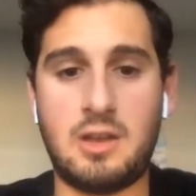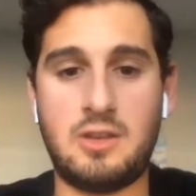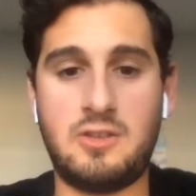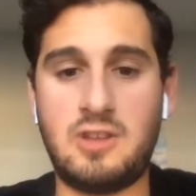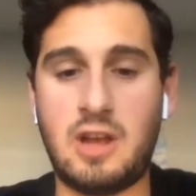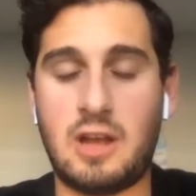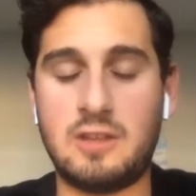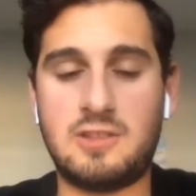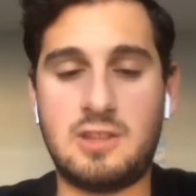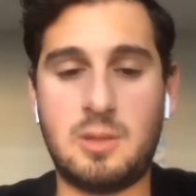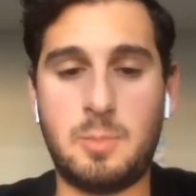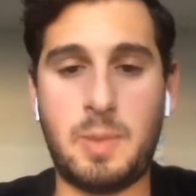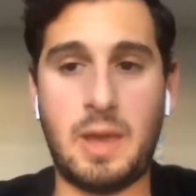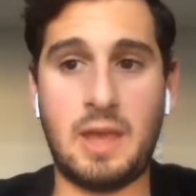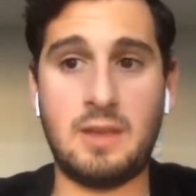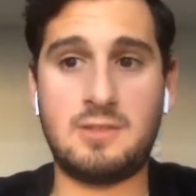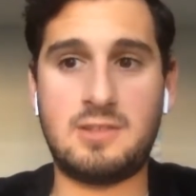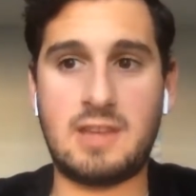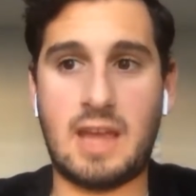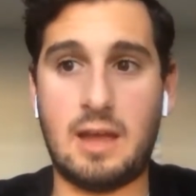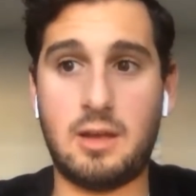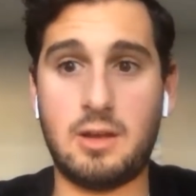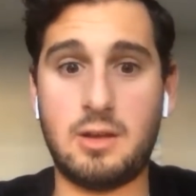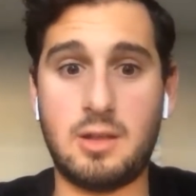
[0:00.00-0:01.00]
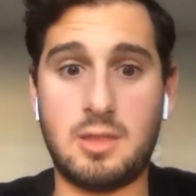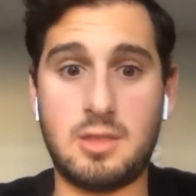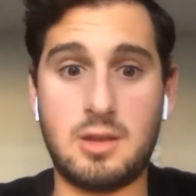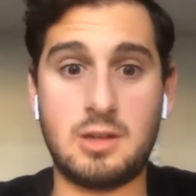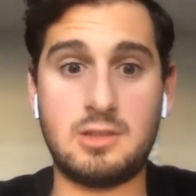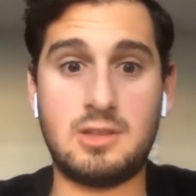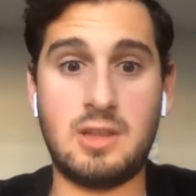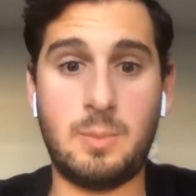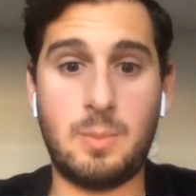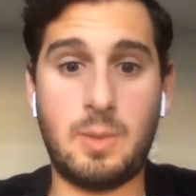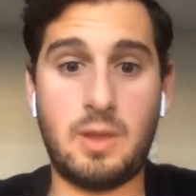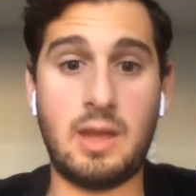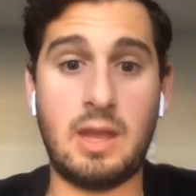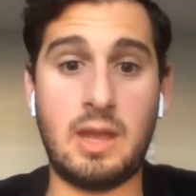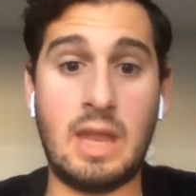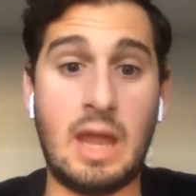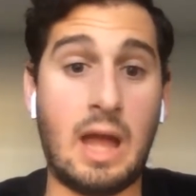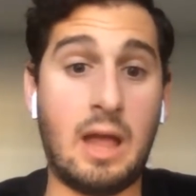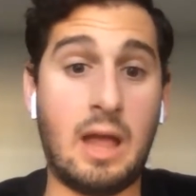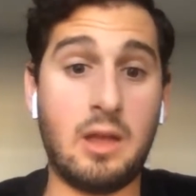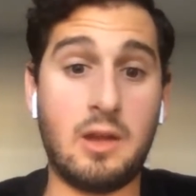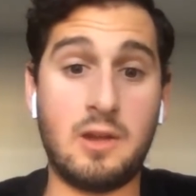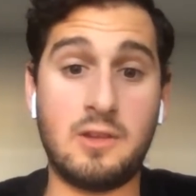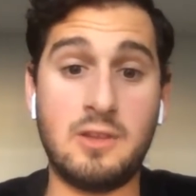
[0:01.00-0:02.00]
just the base salary, $13 million.
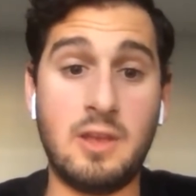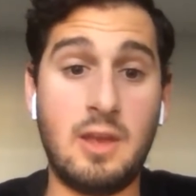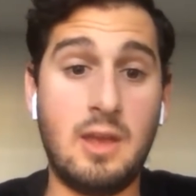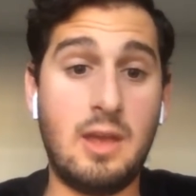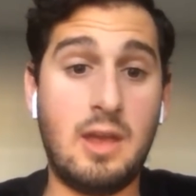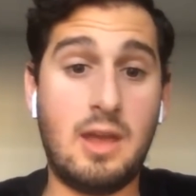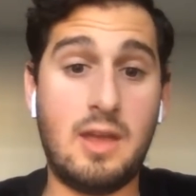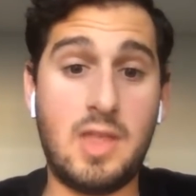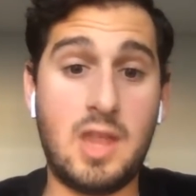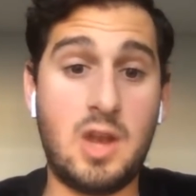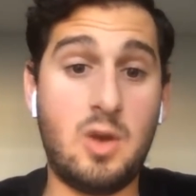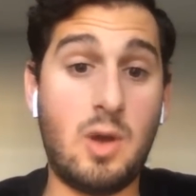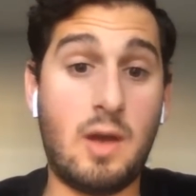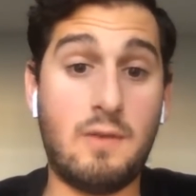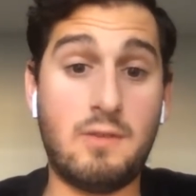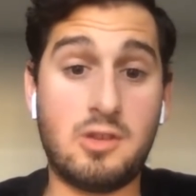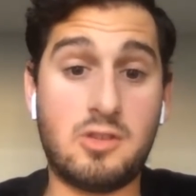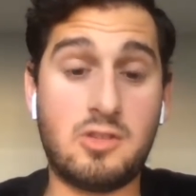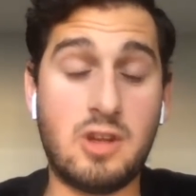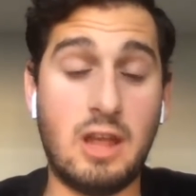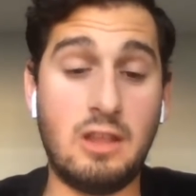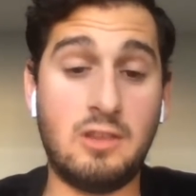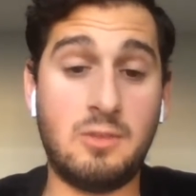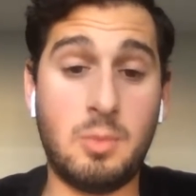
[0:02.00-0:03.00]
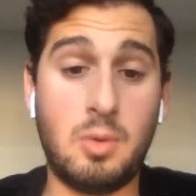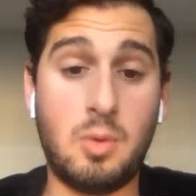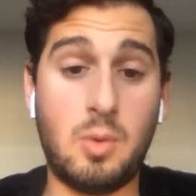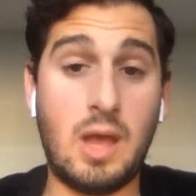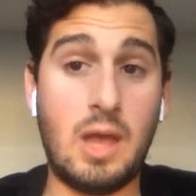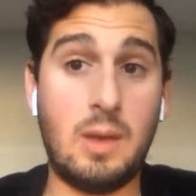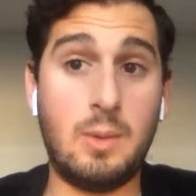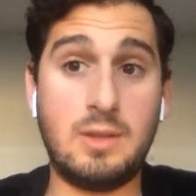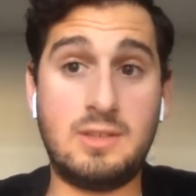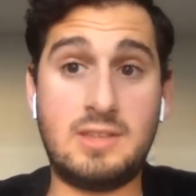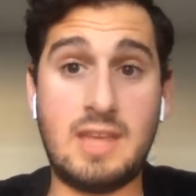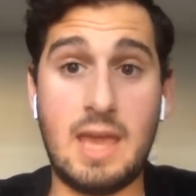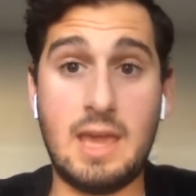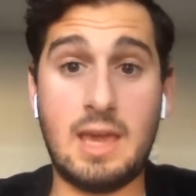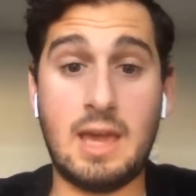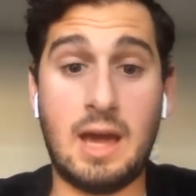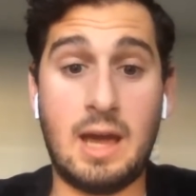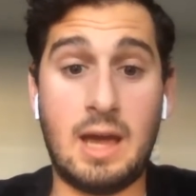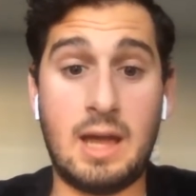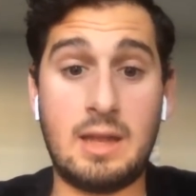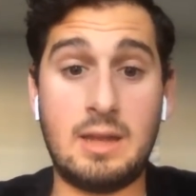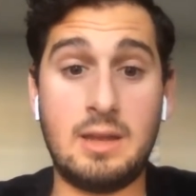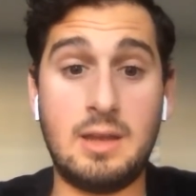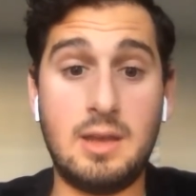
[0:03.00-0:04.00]
And then whoever trades him away would take
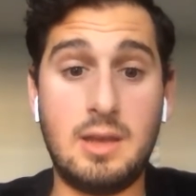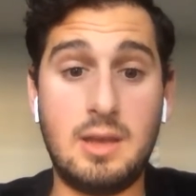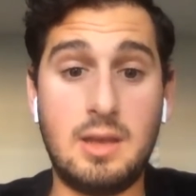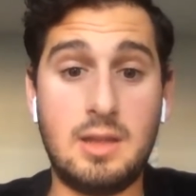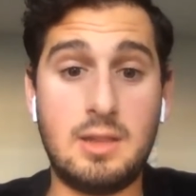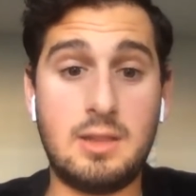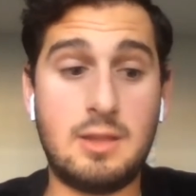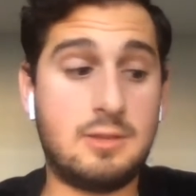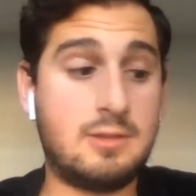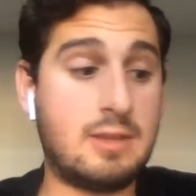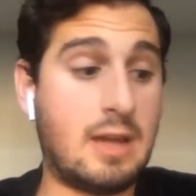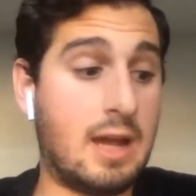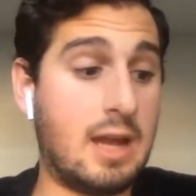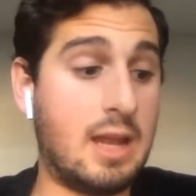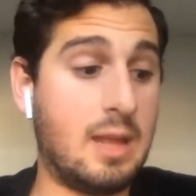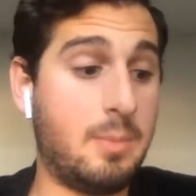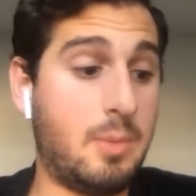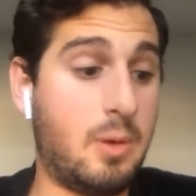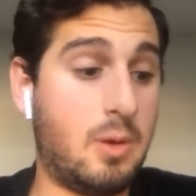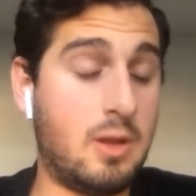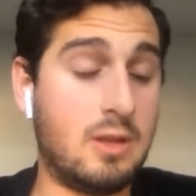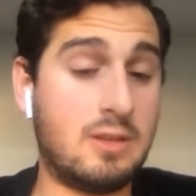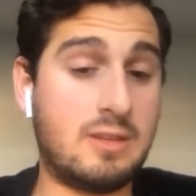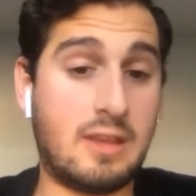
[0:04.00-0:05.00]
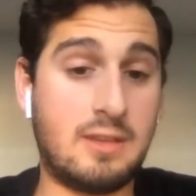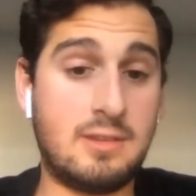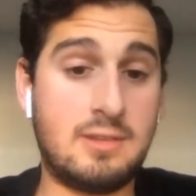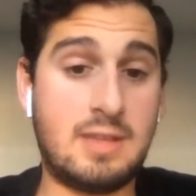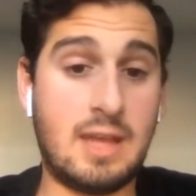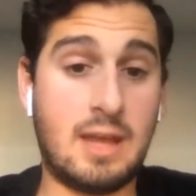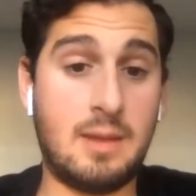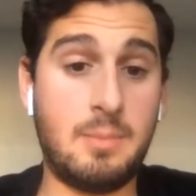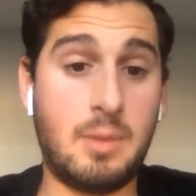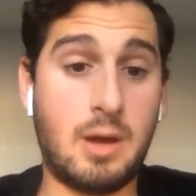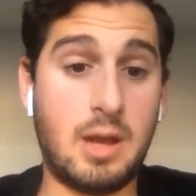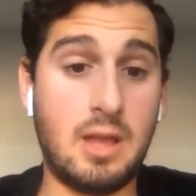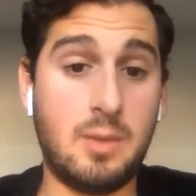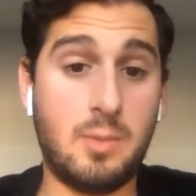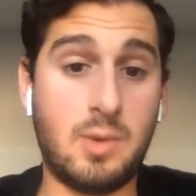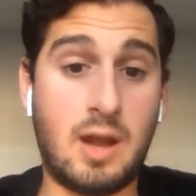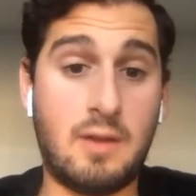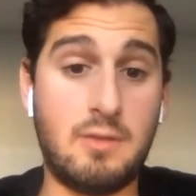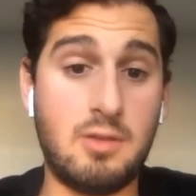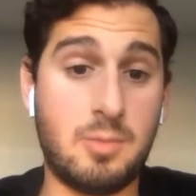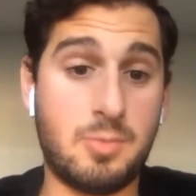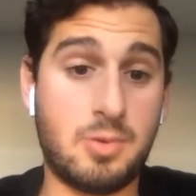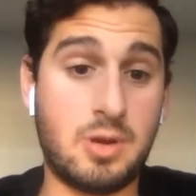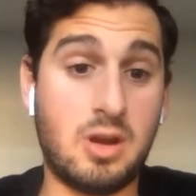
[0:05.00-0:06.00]
on the signing bonus as dead money, whatever
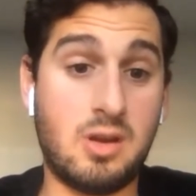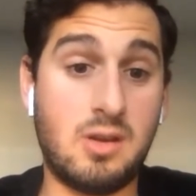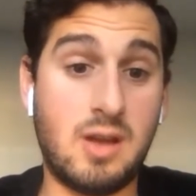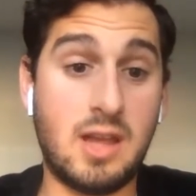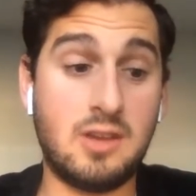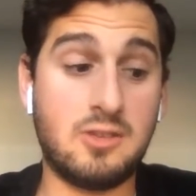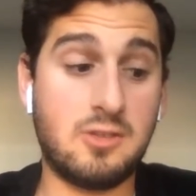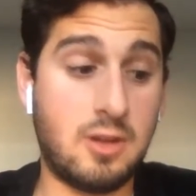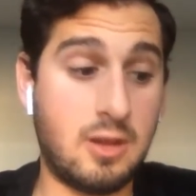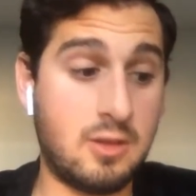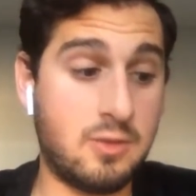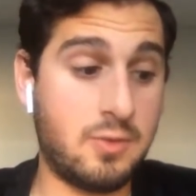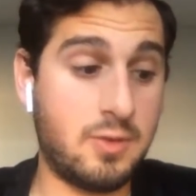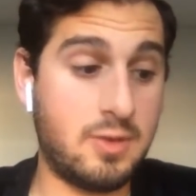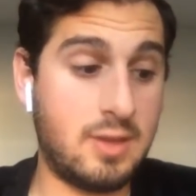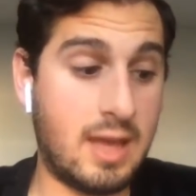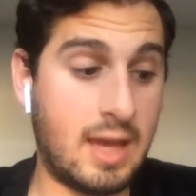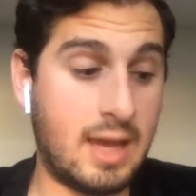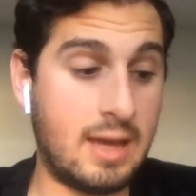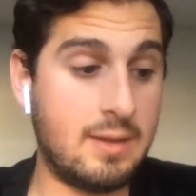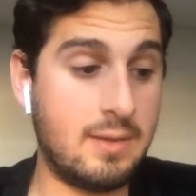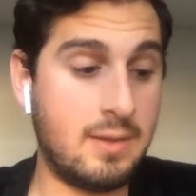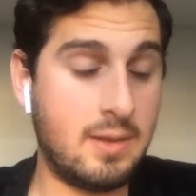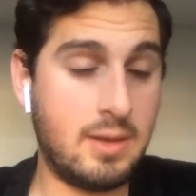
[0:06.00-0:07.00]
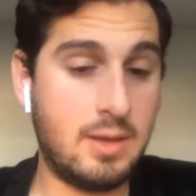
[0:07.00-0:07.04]
the proration is for that.